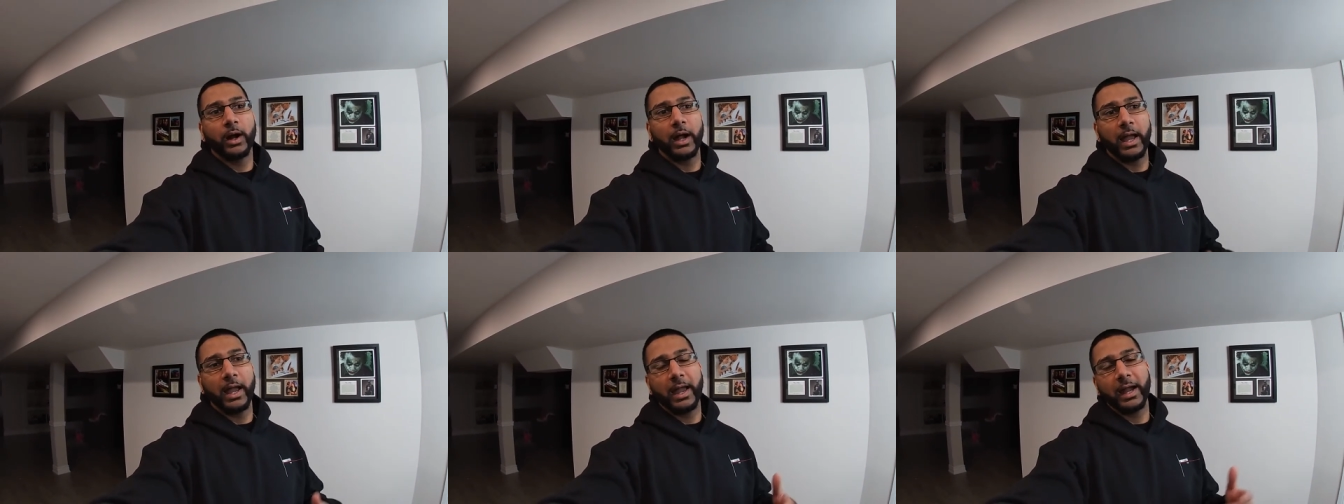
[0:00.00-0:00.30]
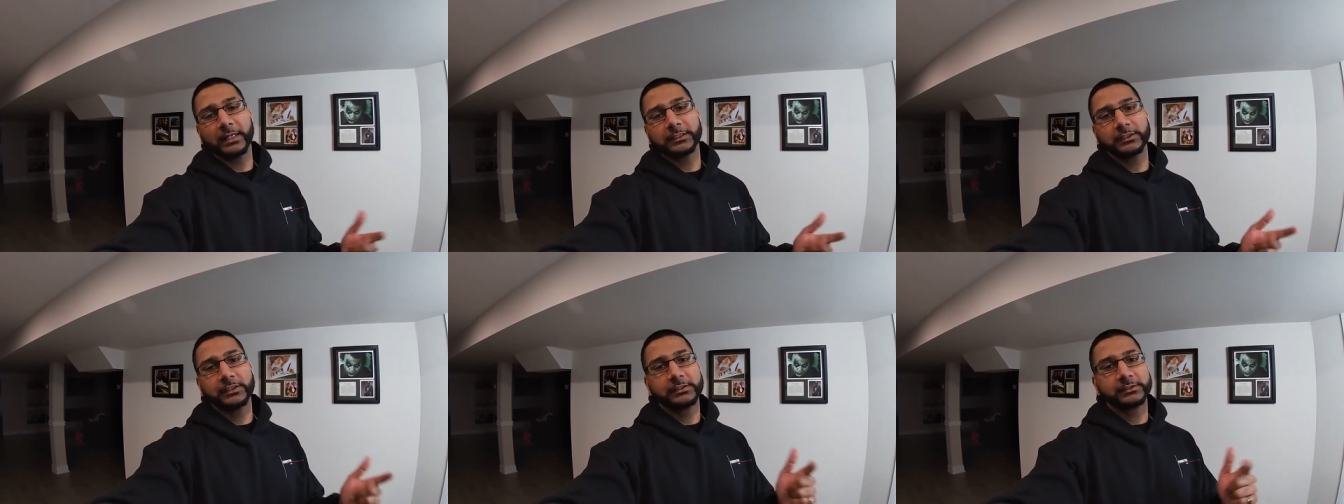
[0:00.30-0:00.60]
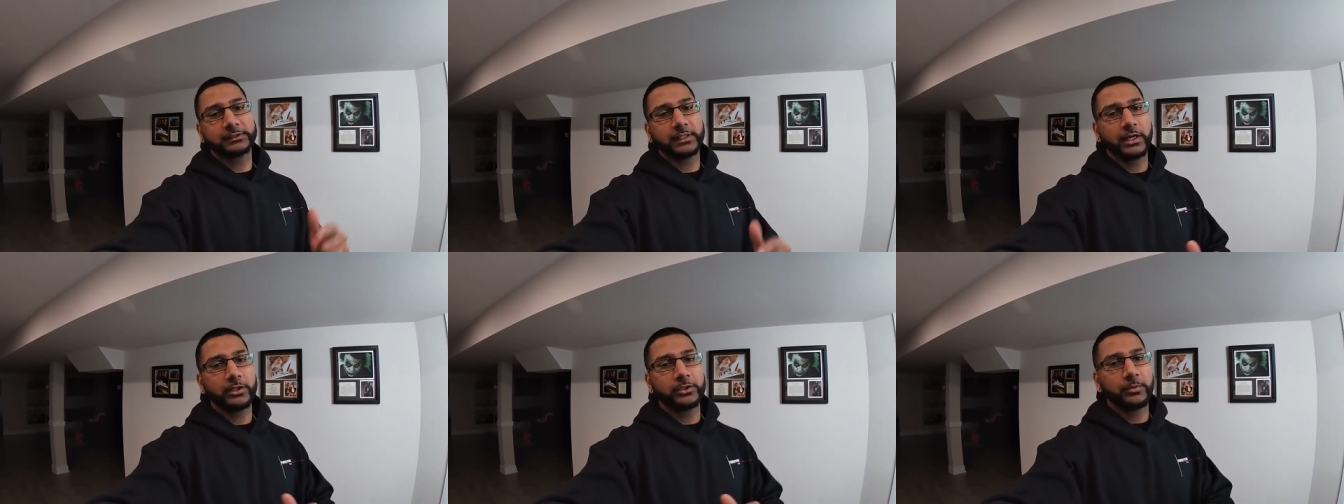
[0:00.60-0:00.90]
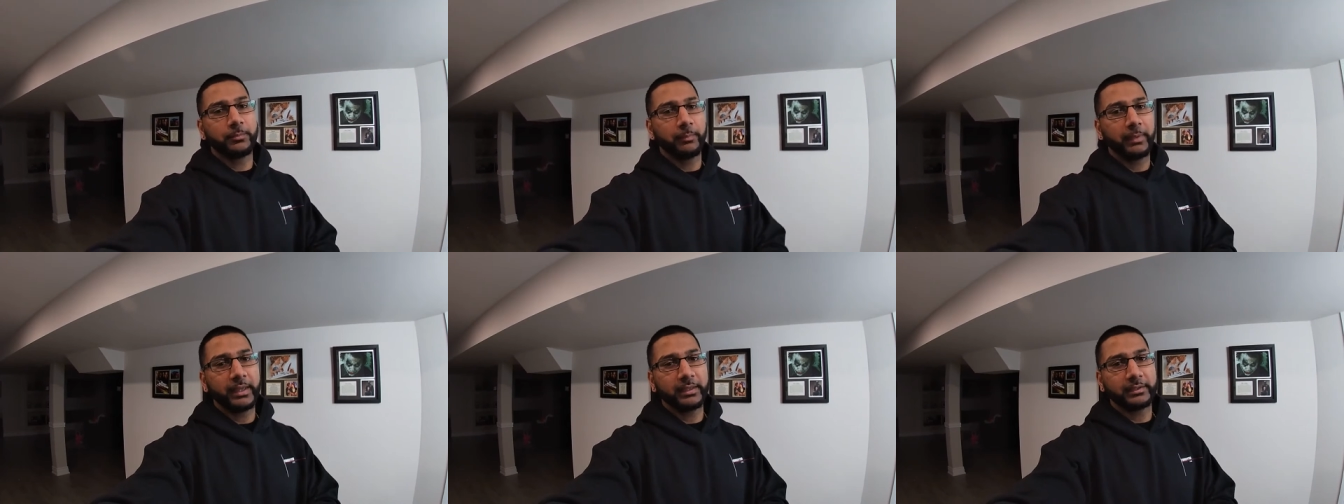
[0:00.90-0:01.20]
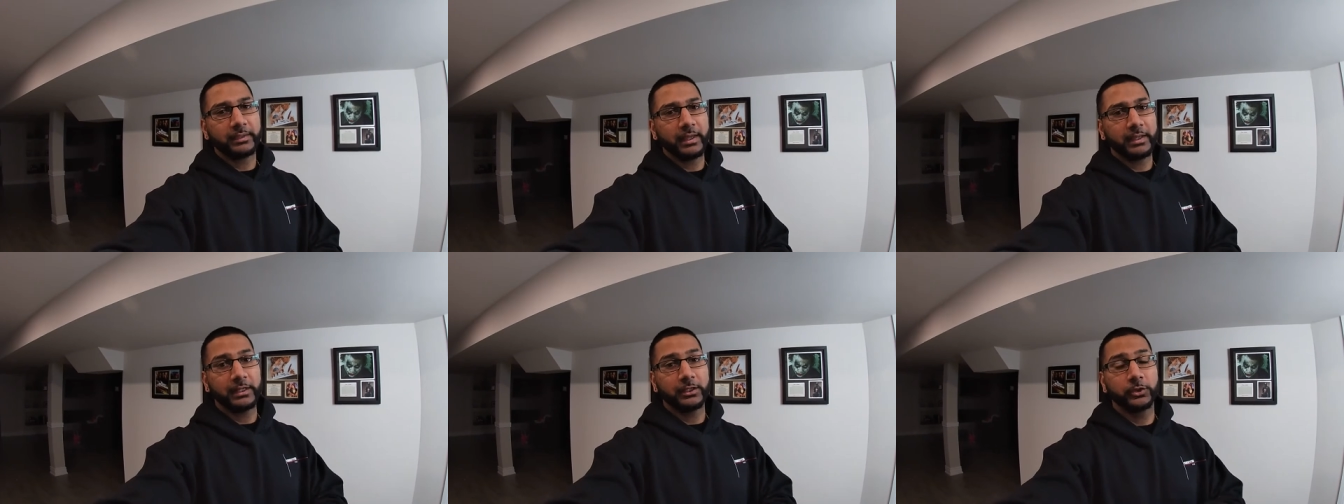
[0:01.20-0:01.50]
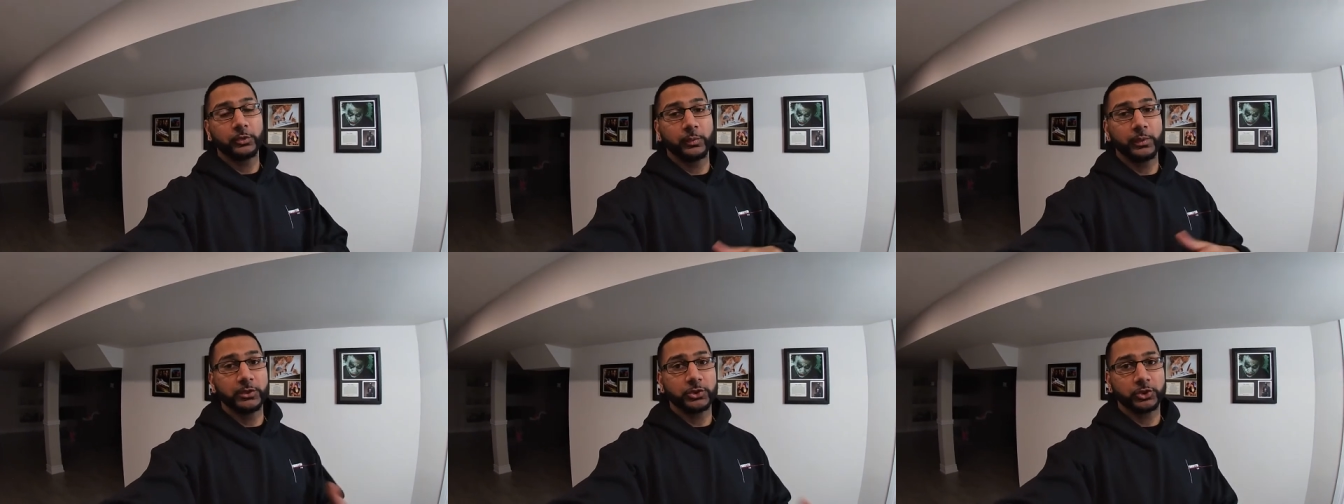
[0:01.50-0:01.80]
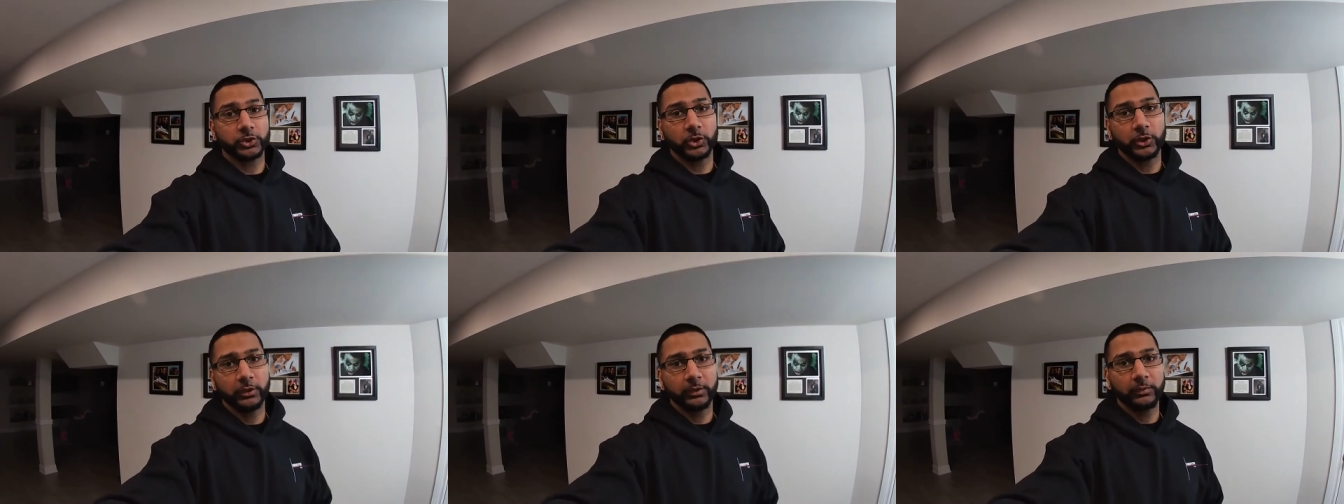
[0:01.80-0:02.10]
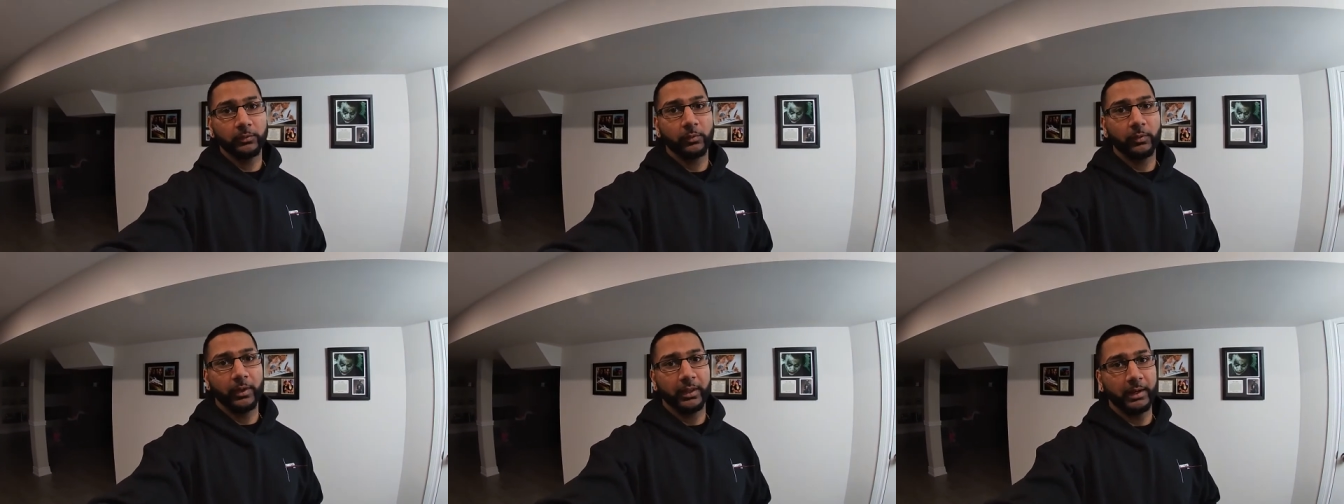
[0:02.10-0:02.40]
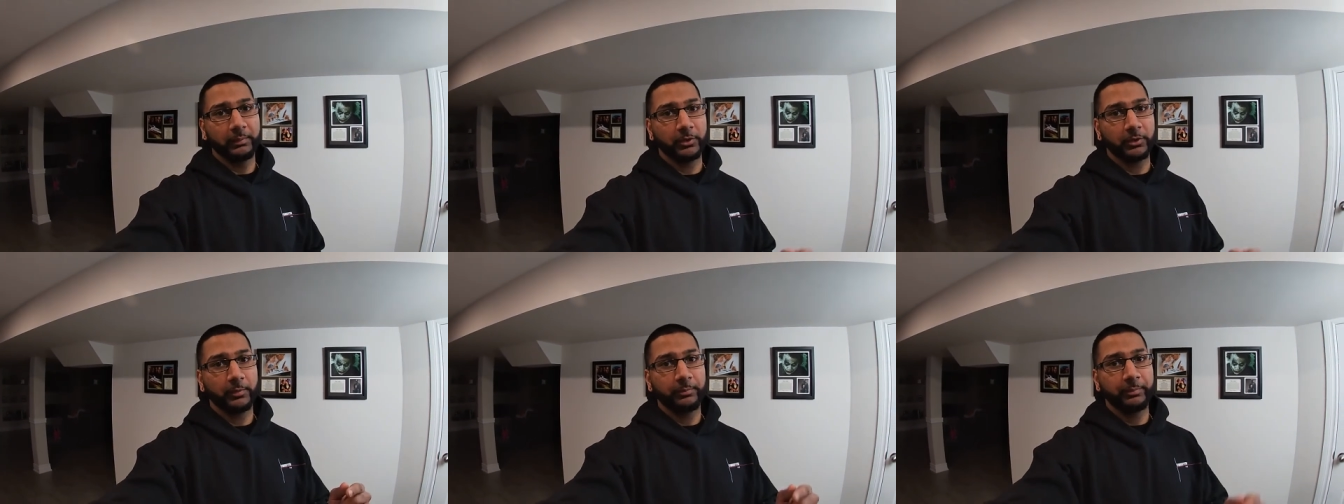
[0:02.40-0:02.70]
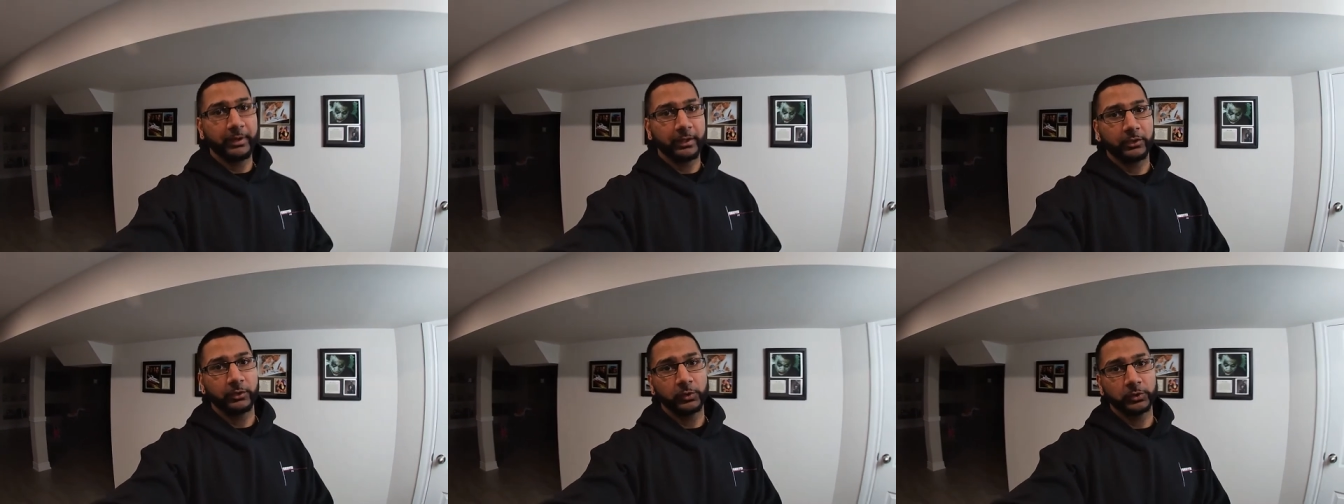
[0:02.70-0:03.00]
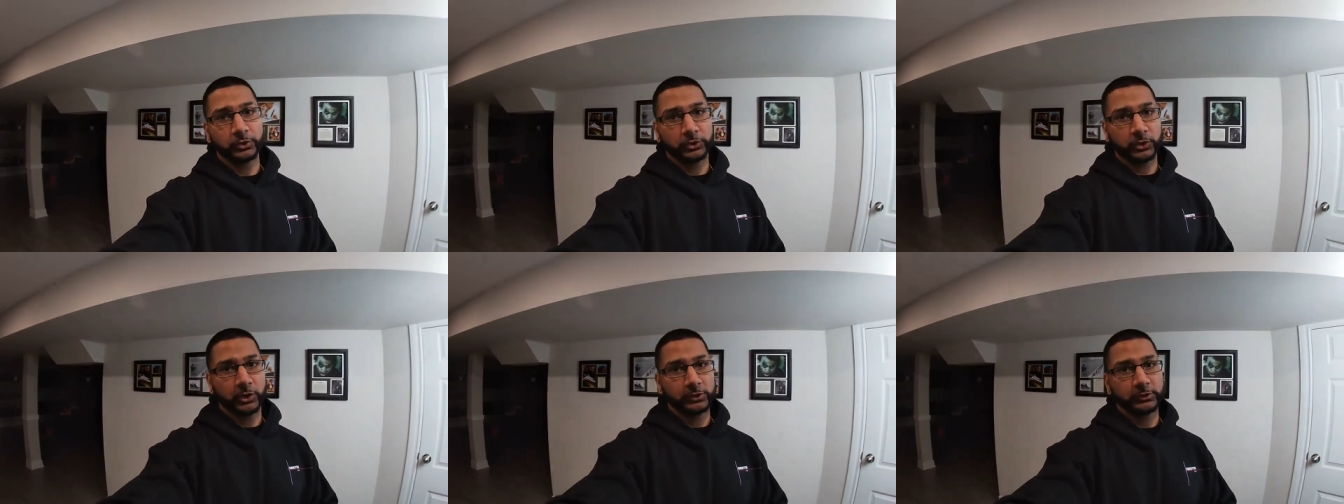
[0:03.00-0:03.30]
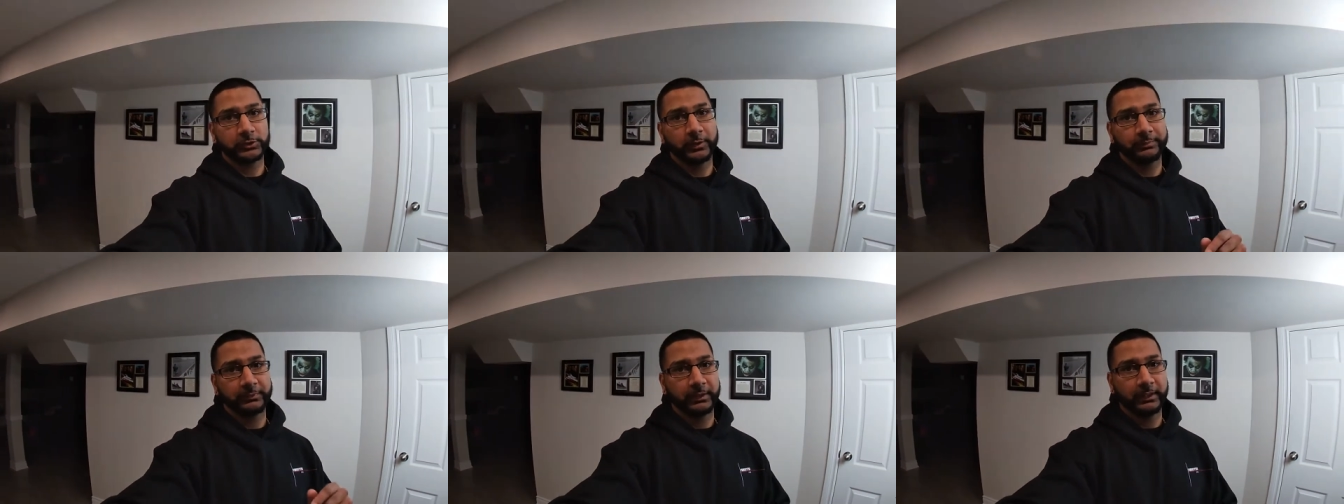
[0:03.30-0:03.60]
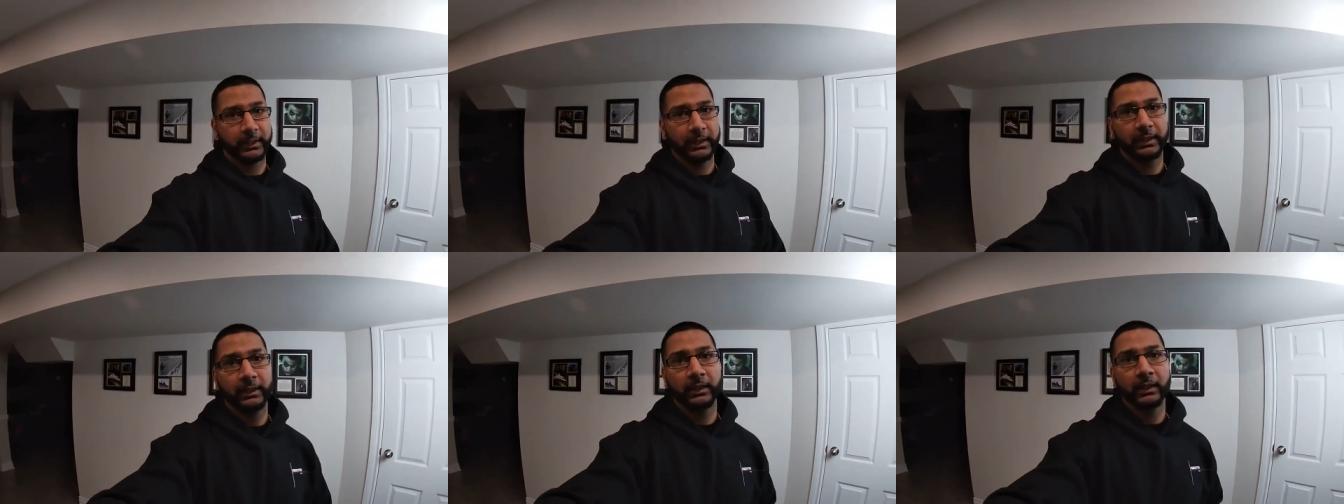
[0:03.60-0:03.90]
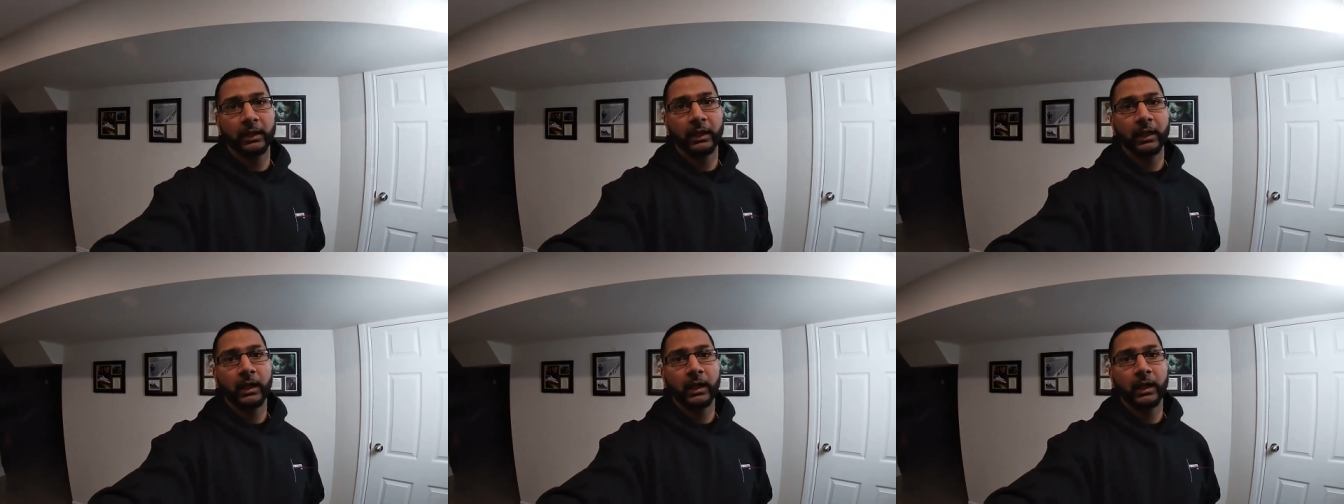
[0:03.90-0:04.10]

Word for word: I actually decided to make that into a shirt, and I'm going to pick those shirts up today.